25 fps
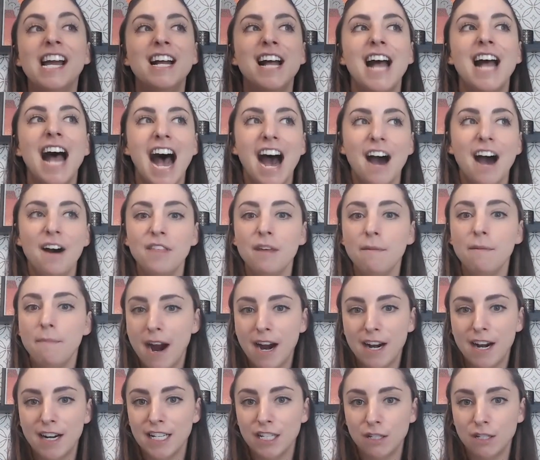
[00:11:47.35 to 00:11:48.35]
how the
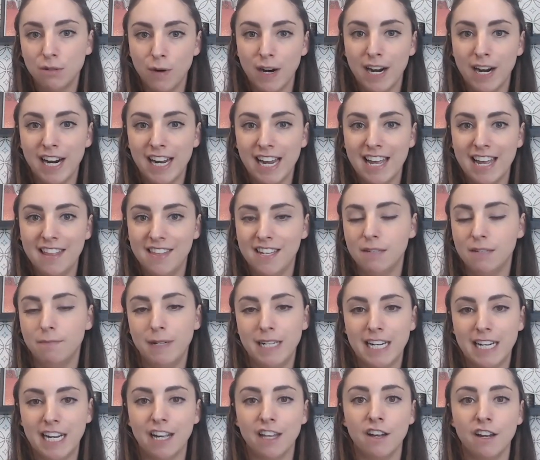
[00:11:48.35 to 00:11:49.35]
parties work in this
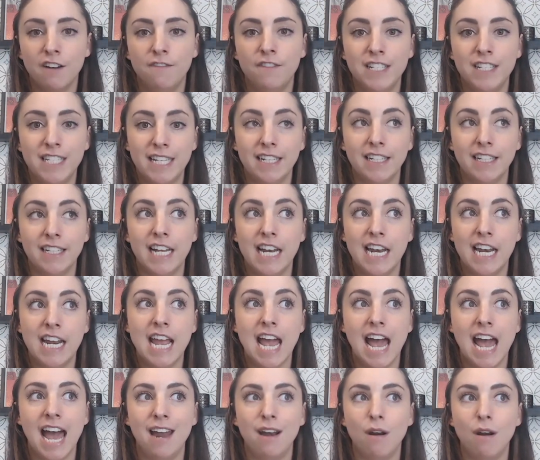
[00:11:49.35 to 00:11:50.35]
particular facility
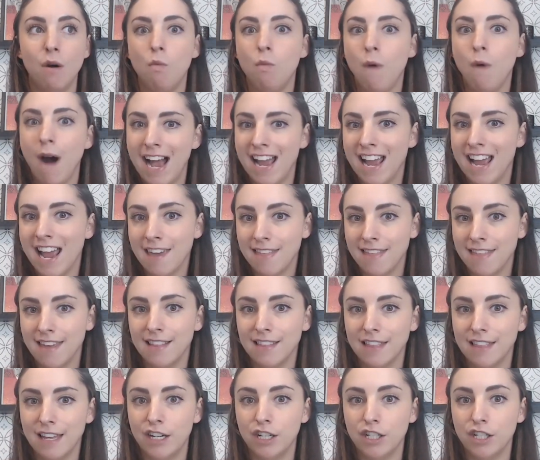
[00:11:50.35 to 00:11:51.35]
and why I think
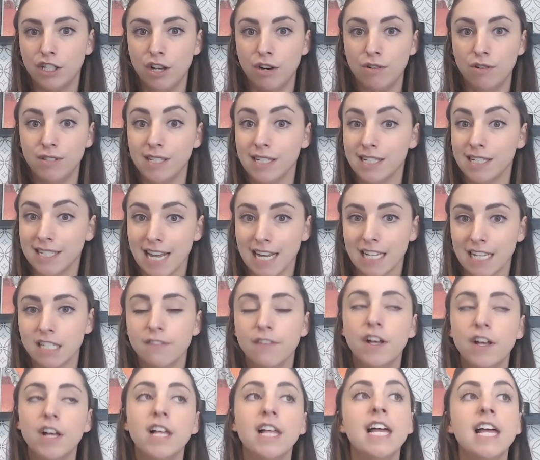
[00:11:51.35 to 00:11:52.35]
they're so
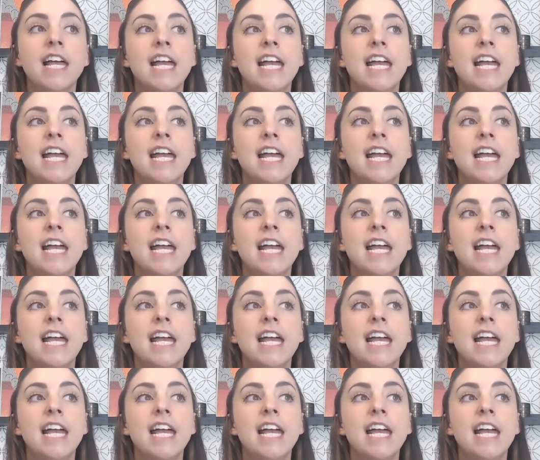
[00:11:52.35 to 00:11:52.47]
successful